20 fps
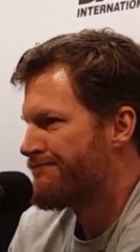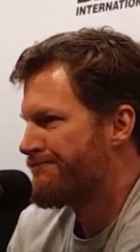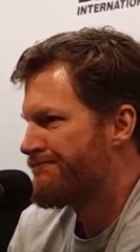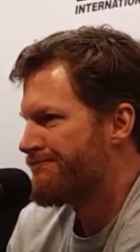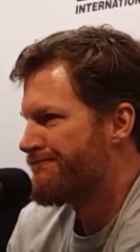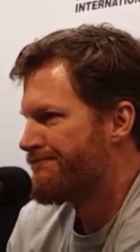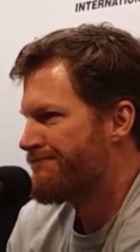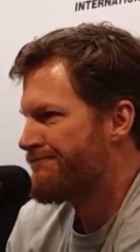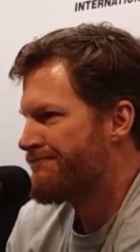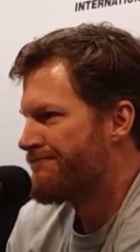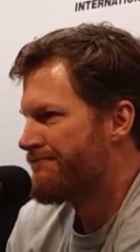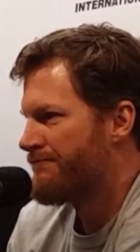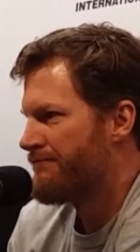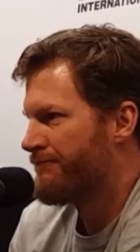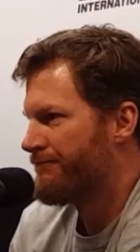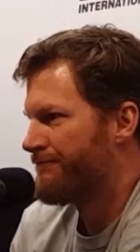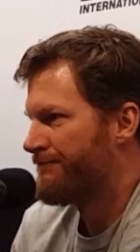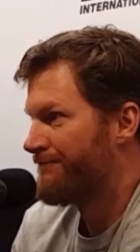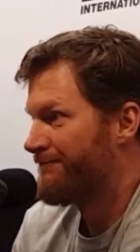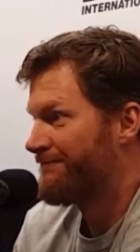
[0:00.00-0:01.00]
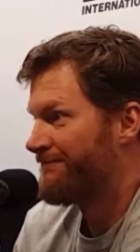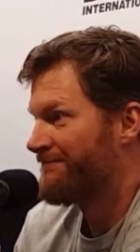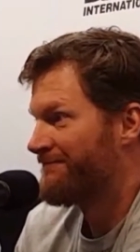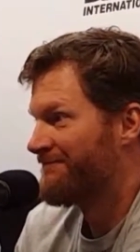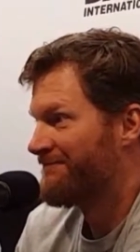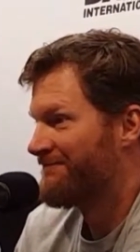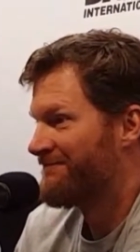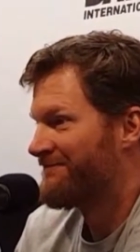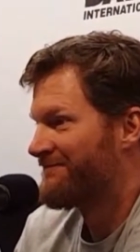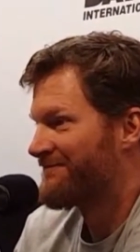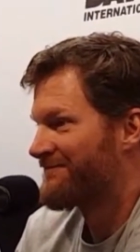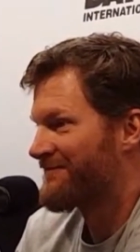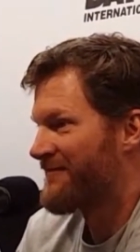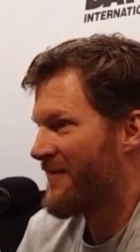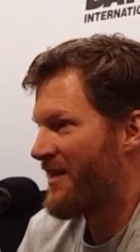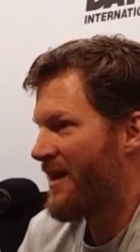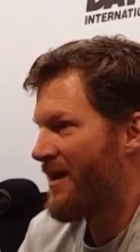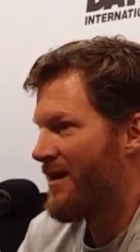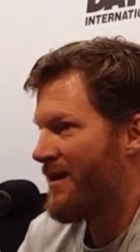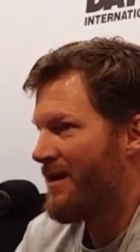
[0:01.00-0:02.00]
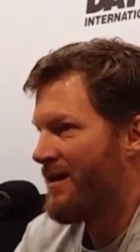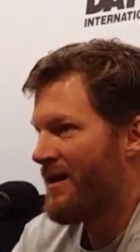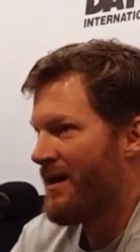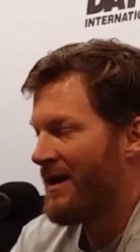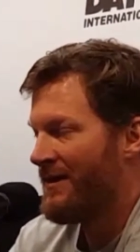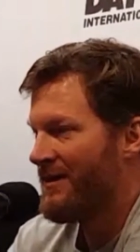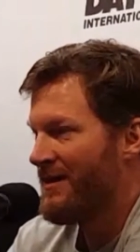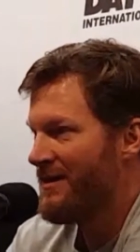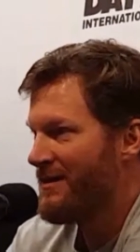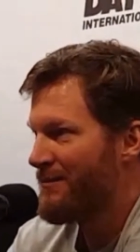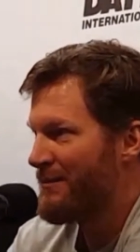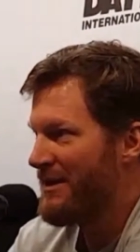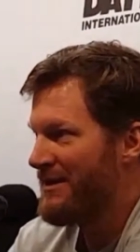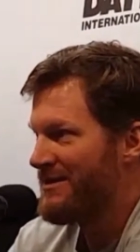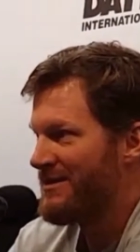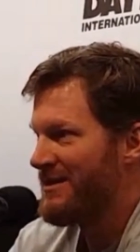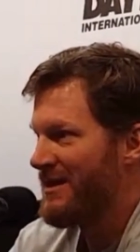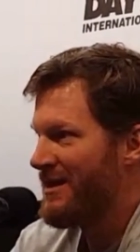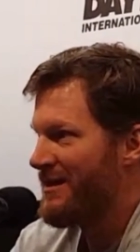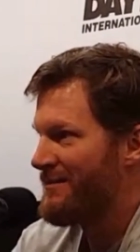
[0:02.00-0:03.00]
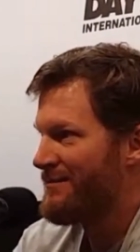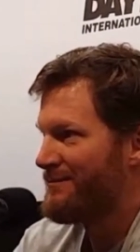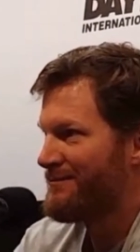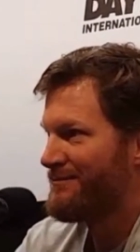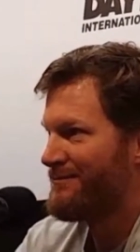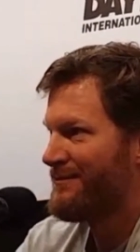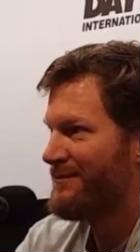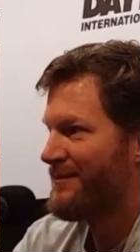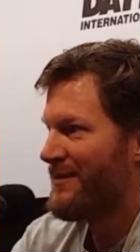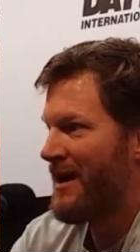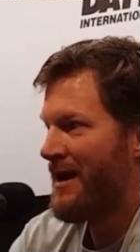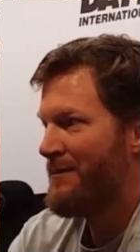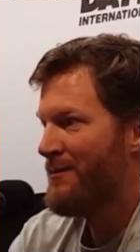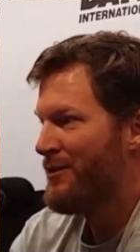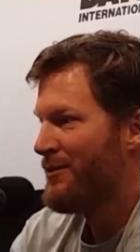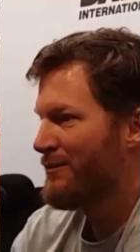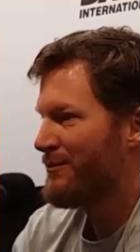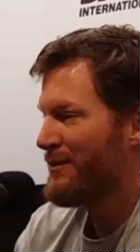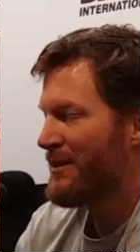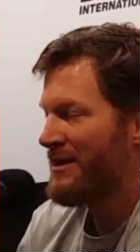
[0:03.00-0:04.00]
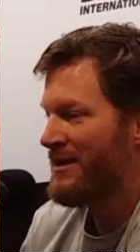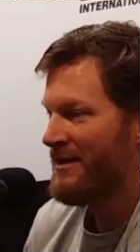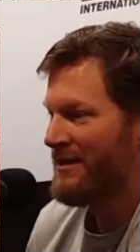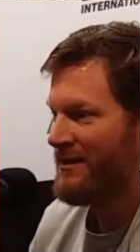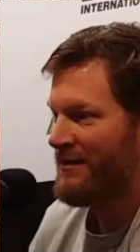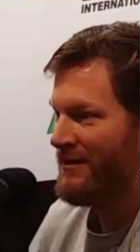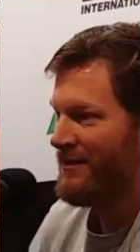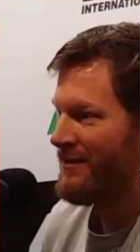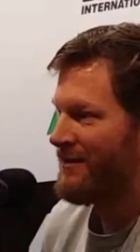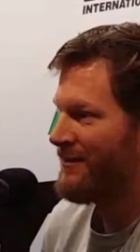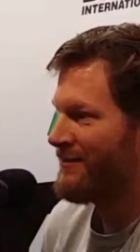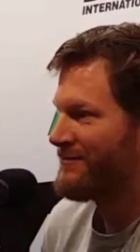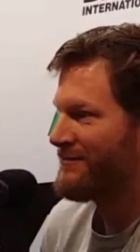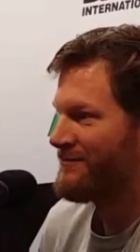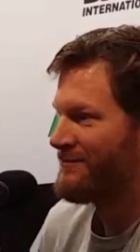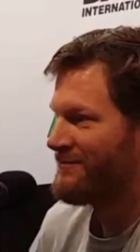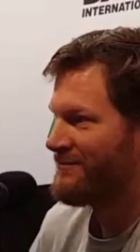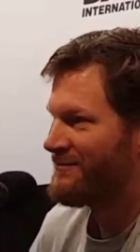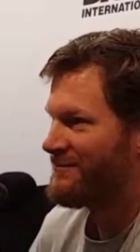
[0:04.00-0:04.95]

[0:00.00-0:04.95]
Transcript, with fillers: when's the best time and not the best time to I think the best time I'm gonna be uh,